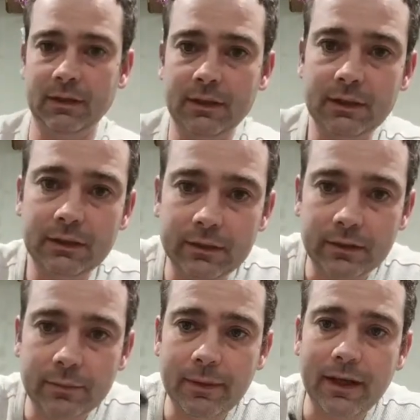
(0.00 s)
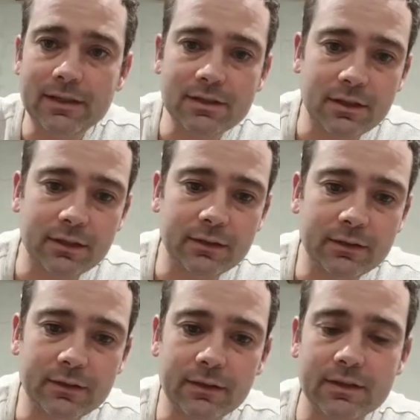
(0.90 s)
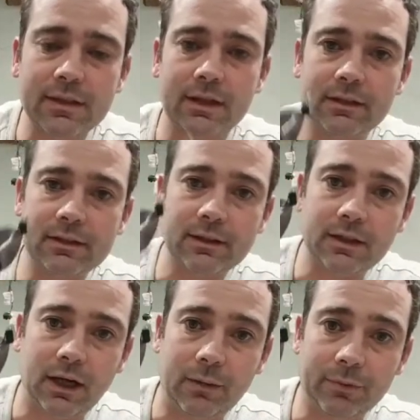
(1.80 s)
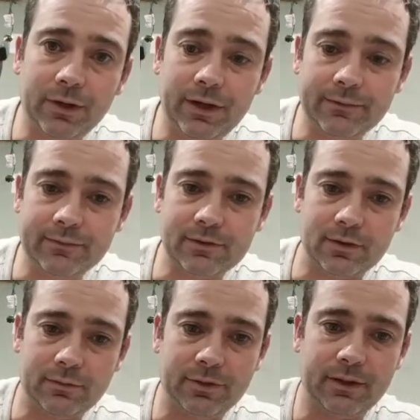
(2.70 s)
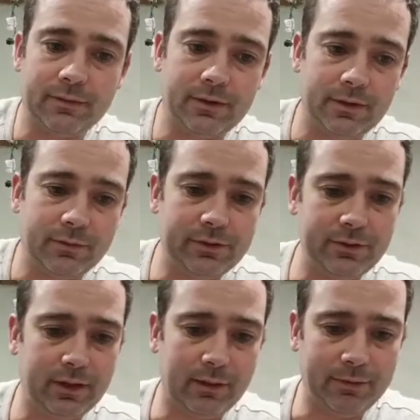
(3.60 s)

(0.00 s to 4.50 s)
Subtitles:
Little capacitor. That's got copper in it, so I'm going to put that with the number 2 copper.